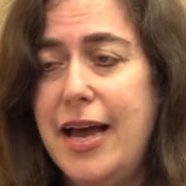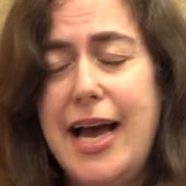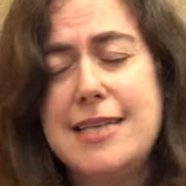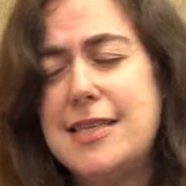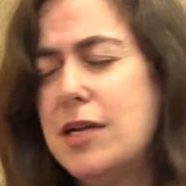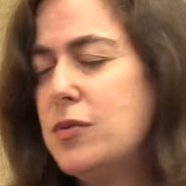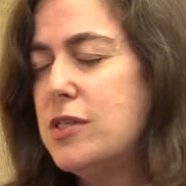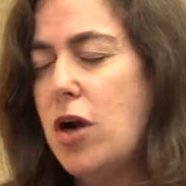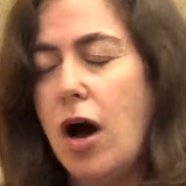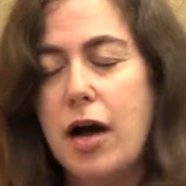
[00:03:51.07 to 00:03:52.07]
I said it was
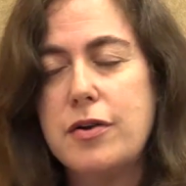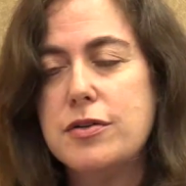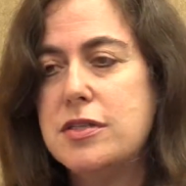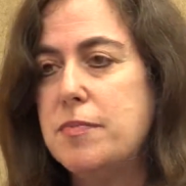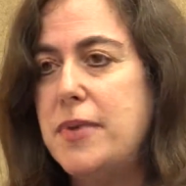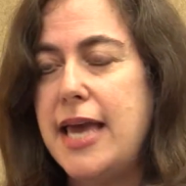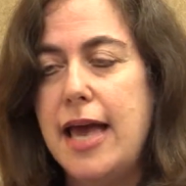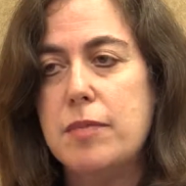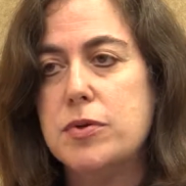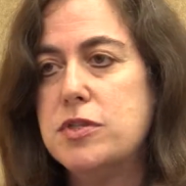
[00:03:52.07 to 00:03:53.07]
an honor to be
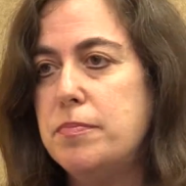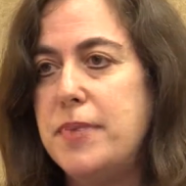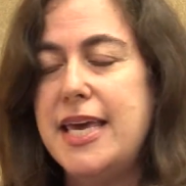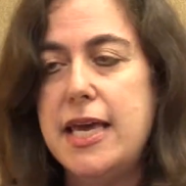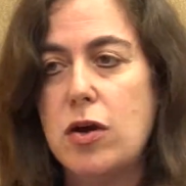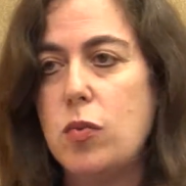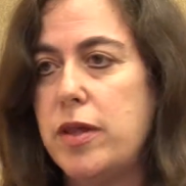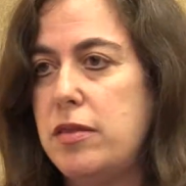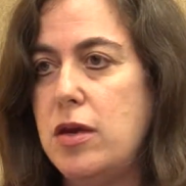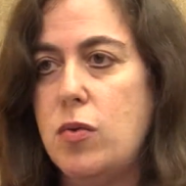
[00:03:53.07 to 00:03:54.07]
able to be here
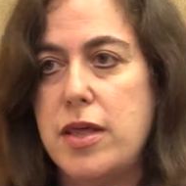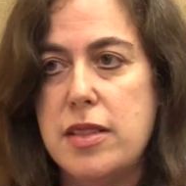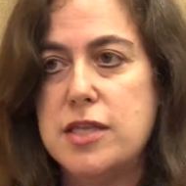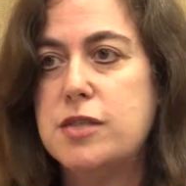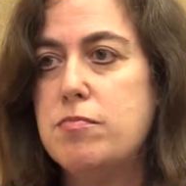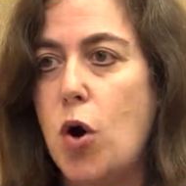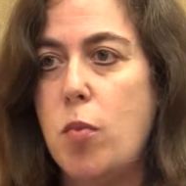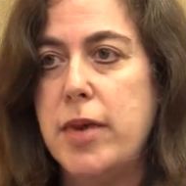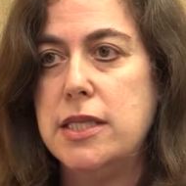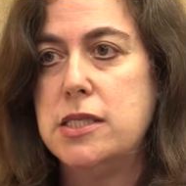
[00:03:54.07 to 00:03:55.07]
with you in this
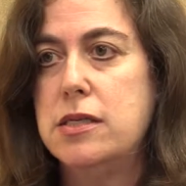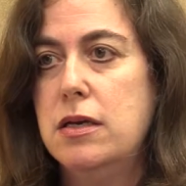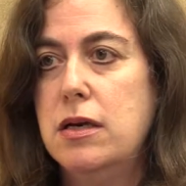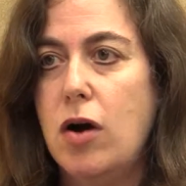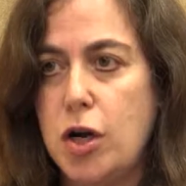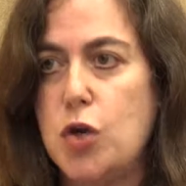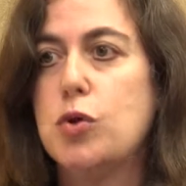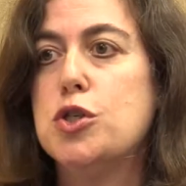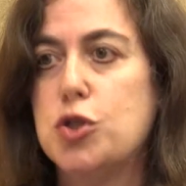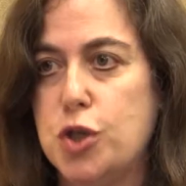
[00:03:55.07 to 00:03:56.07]
moment on
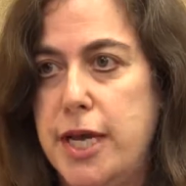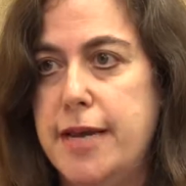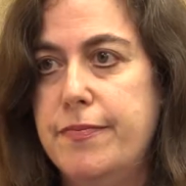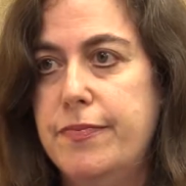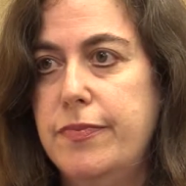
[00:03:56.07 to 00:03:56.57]
your journey.